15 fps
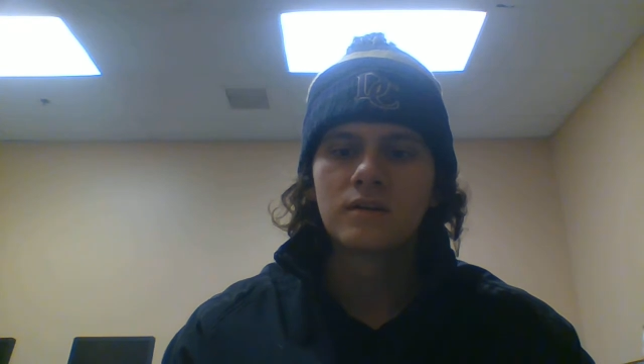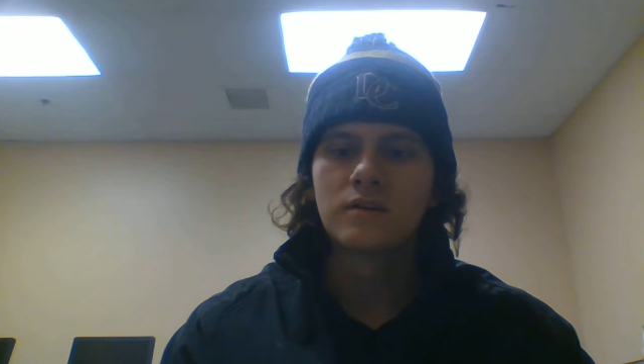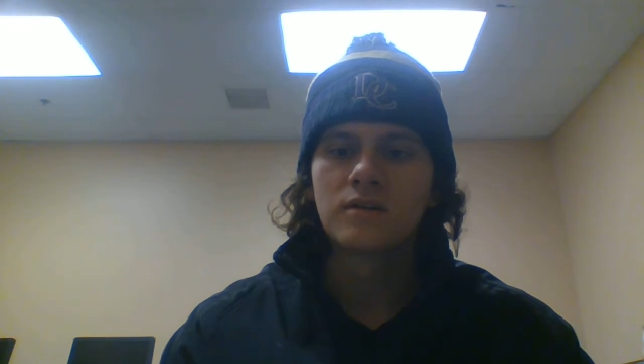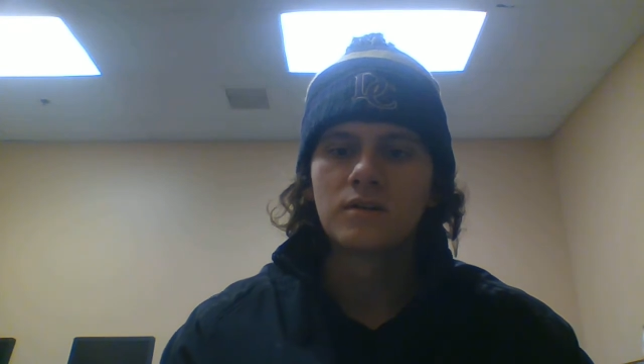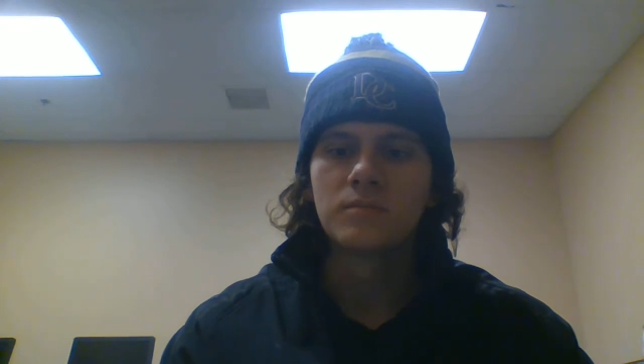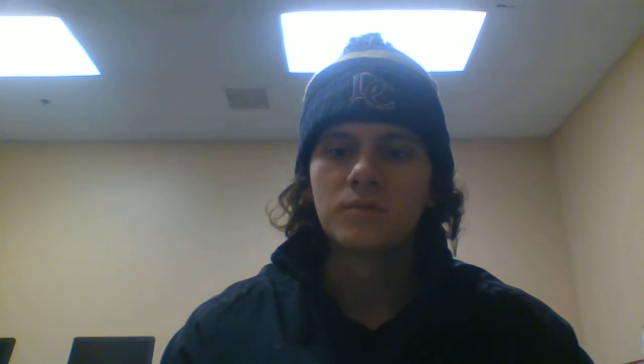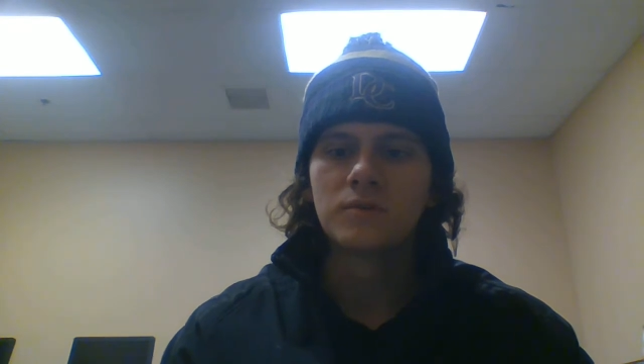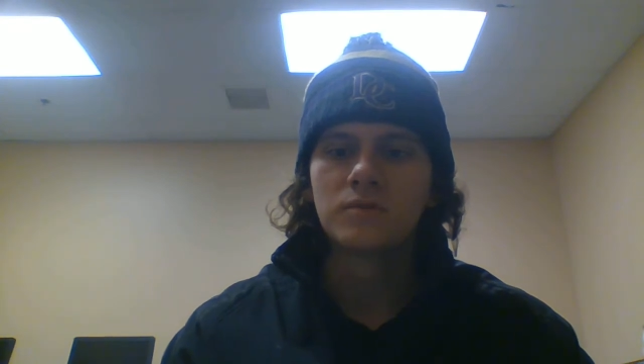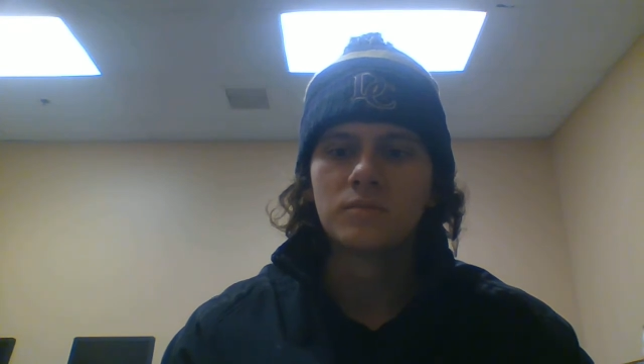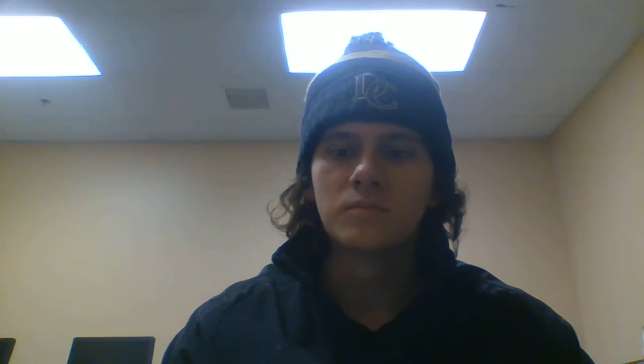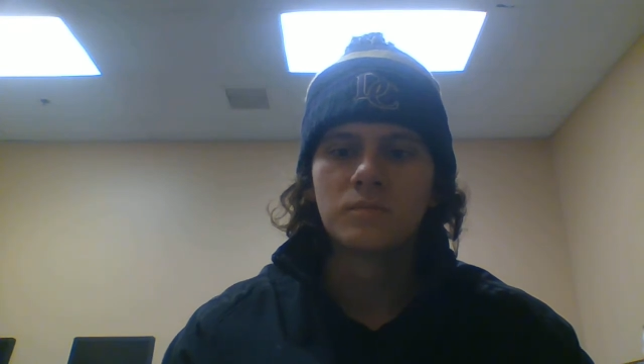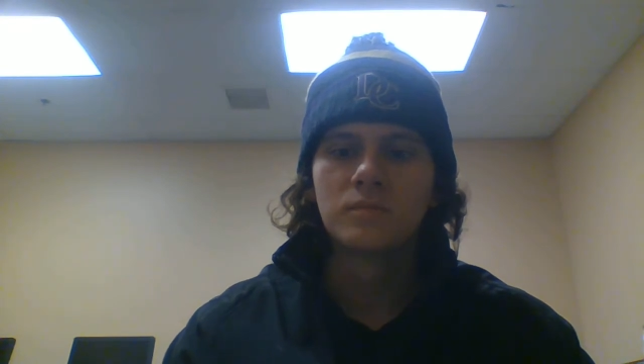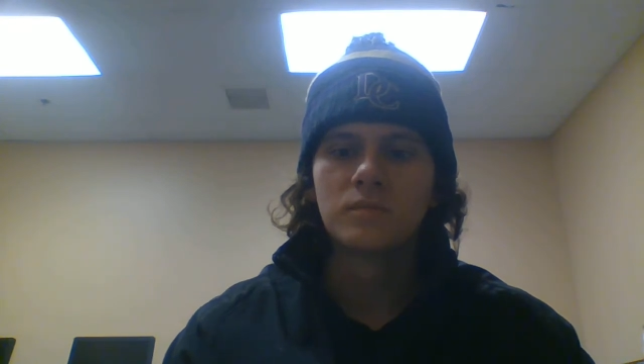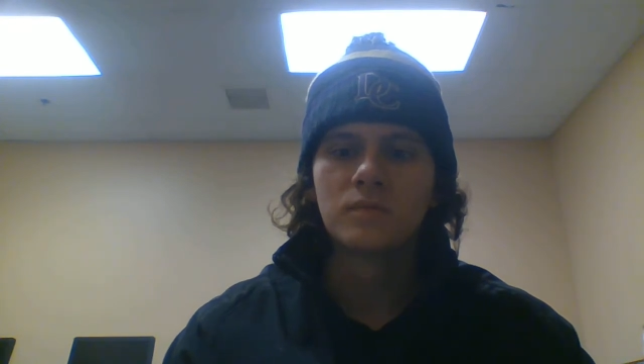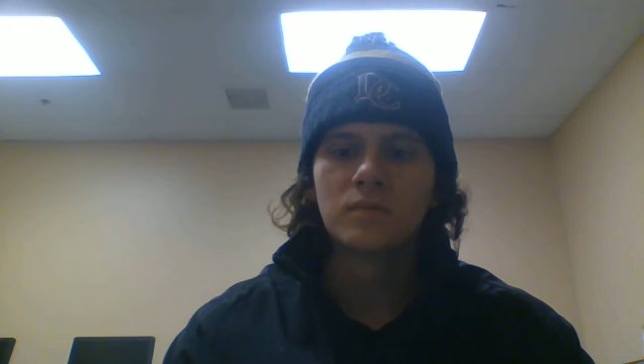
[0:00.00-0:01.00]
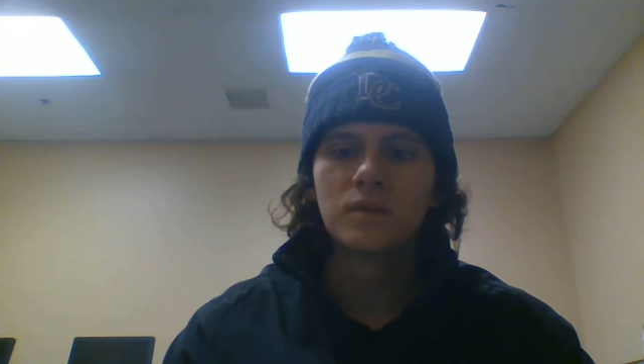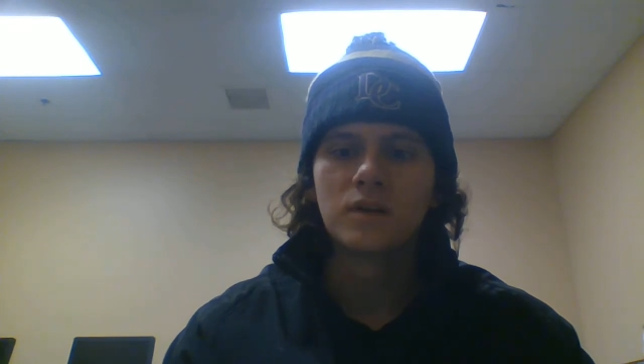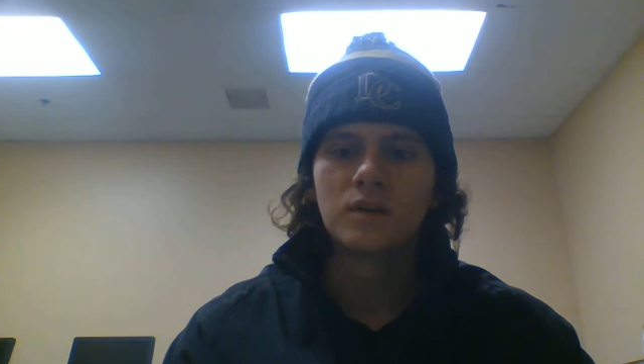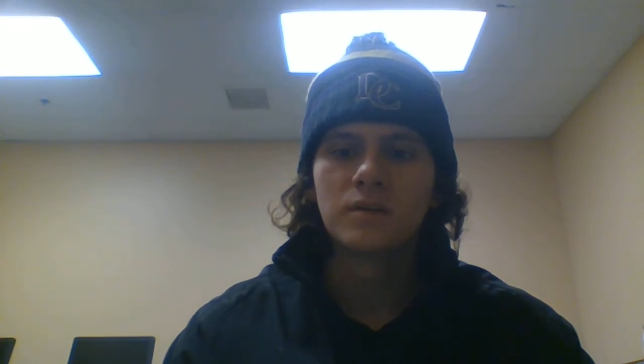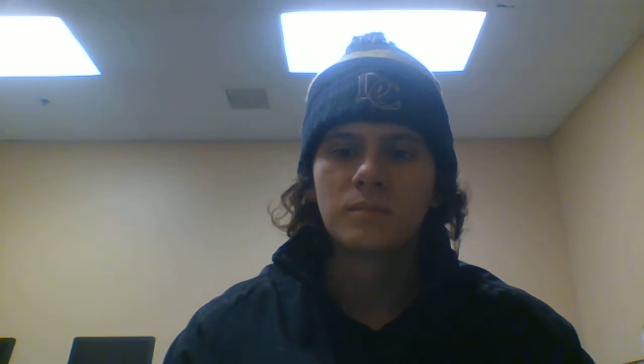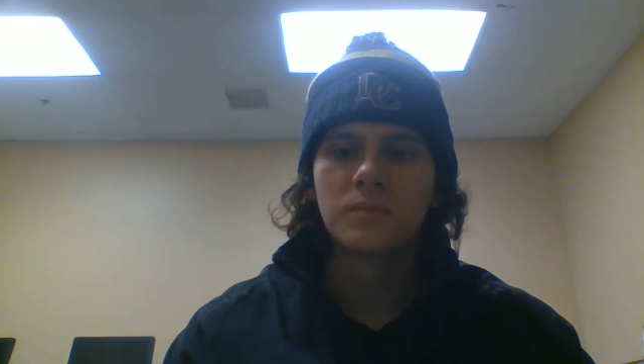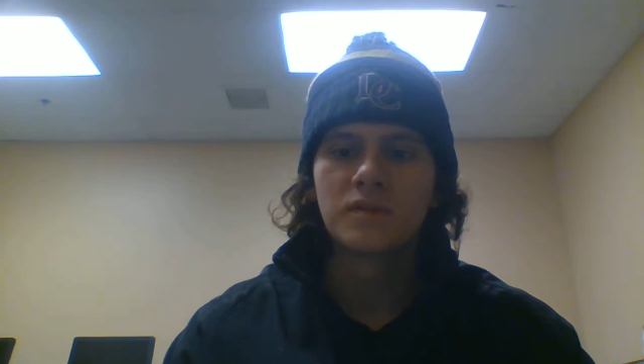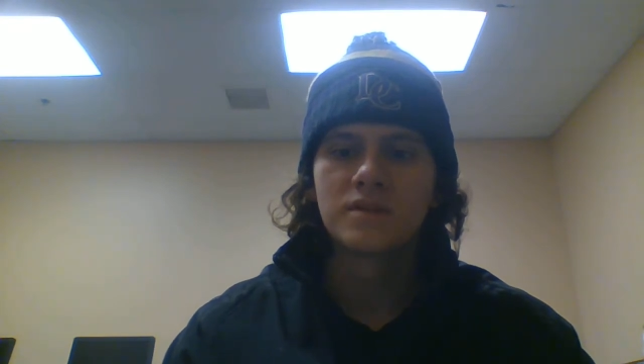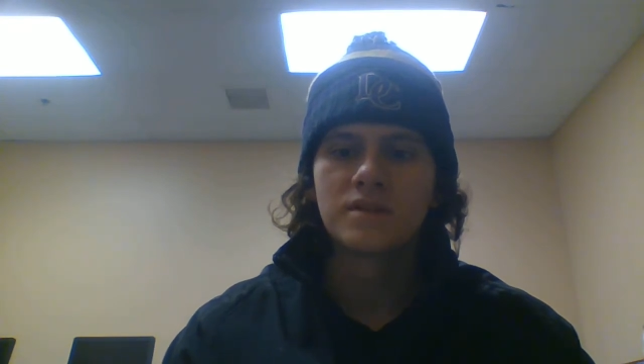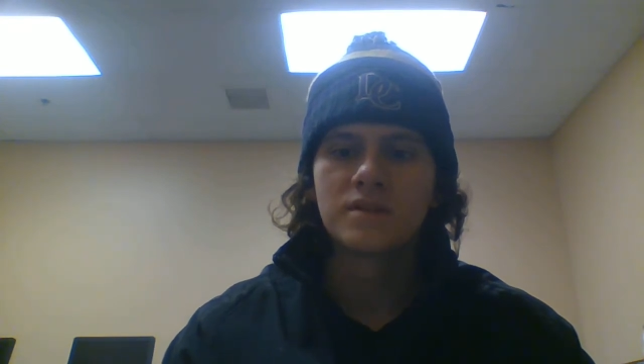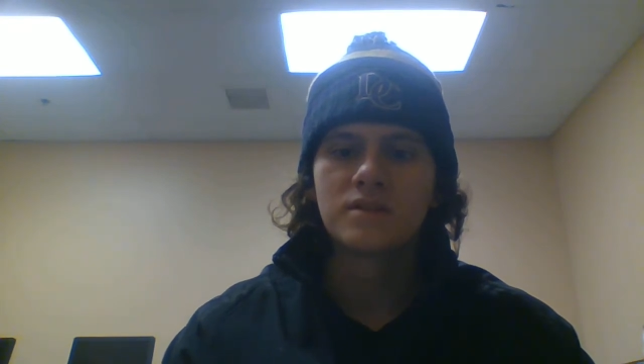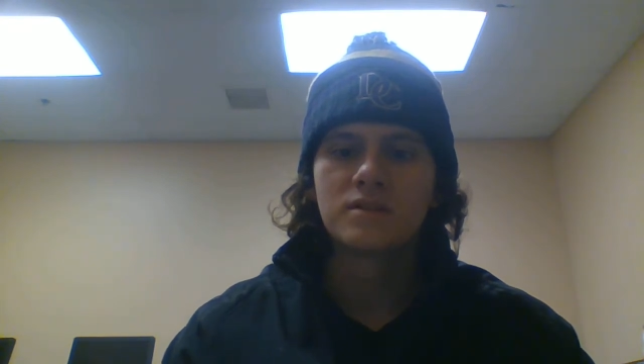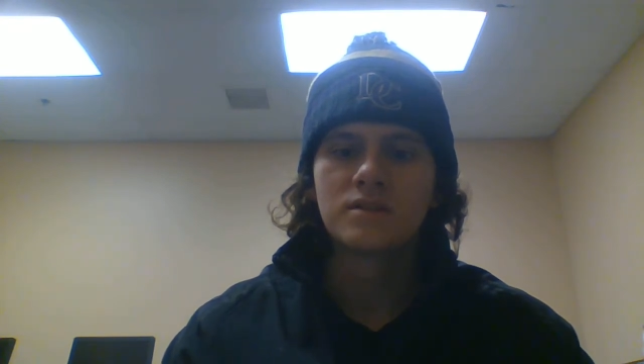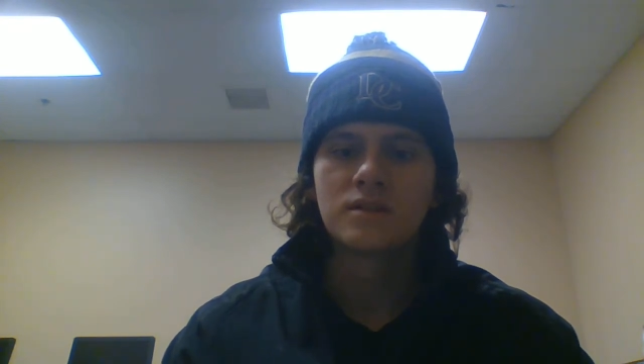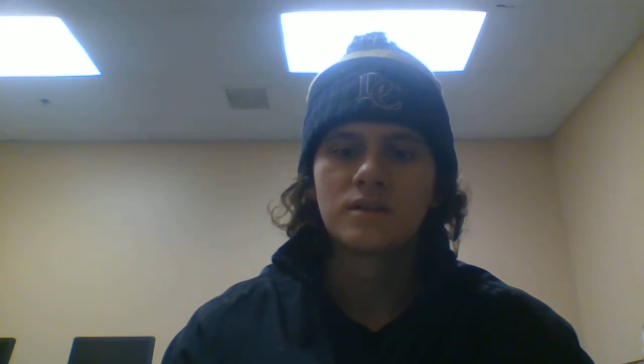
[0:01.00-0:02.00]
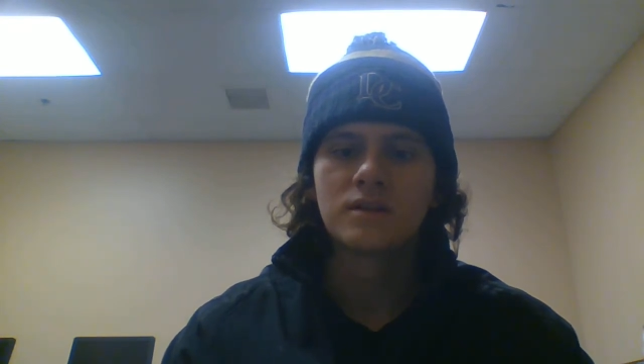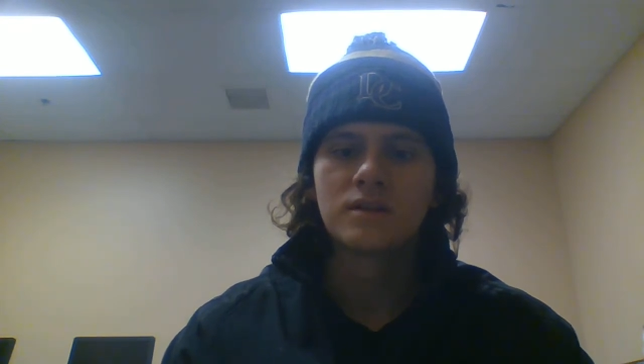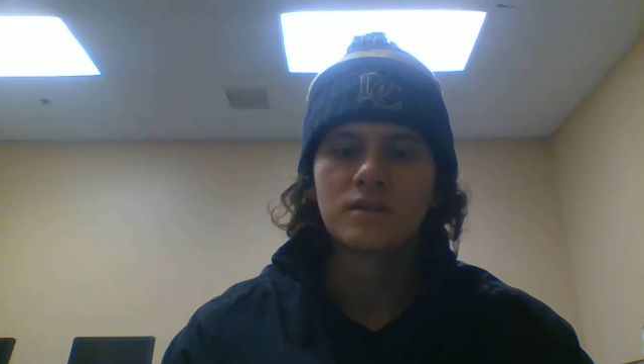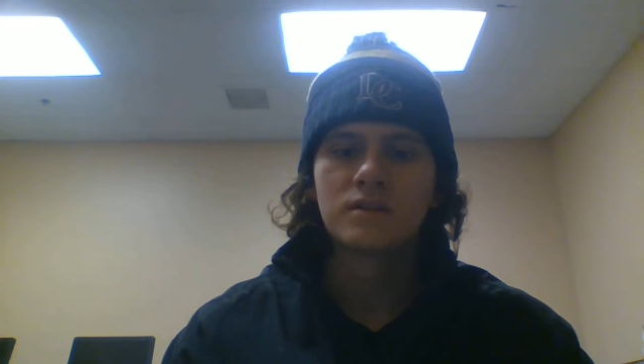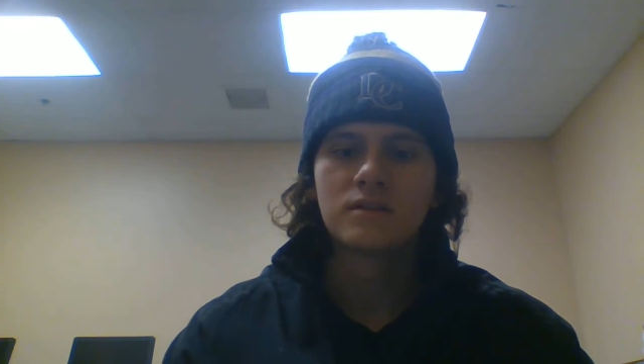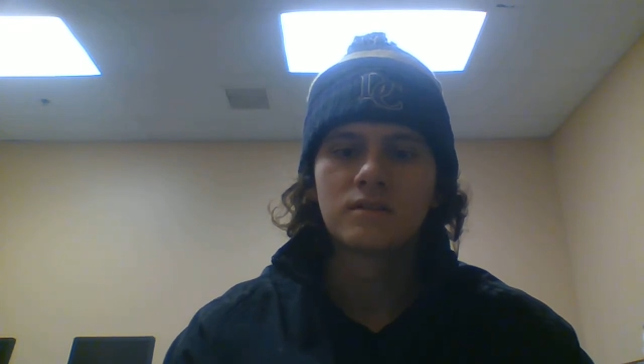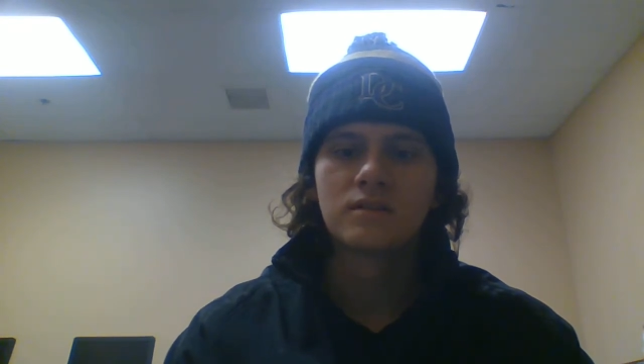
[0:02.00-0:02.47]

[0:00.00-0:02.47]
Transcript: criminal procedure.